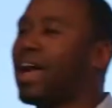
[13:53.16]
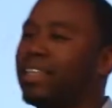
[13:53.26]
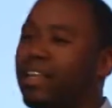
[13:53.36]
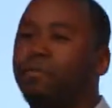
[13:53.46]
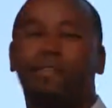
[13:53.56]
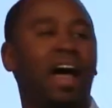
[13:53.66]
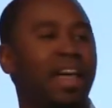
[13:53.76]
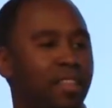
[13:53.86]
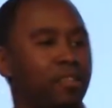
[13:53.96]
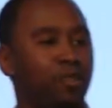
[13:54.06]
to identify
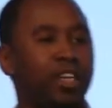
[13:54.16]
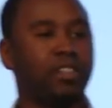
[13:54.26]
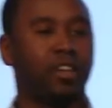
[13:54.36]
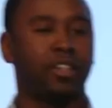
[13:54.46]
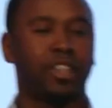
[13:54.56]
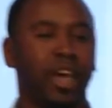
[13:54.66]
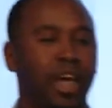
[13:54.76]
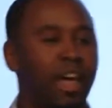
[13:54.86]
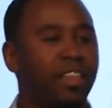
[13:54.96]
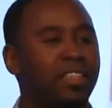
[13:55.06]
in this research
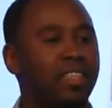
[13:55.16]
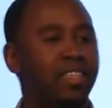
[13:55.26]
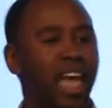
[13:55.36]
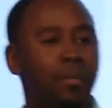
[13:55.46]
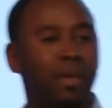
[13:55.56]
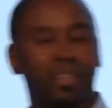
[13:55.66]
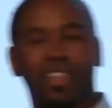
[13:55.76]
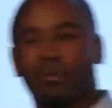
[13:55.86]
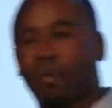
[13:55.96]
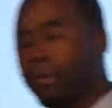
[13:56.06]
and then segment
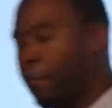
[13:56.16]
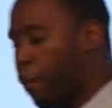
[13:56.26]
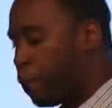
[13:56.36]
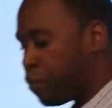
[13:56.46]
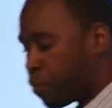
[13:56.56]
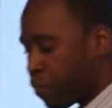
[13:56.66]
these people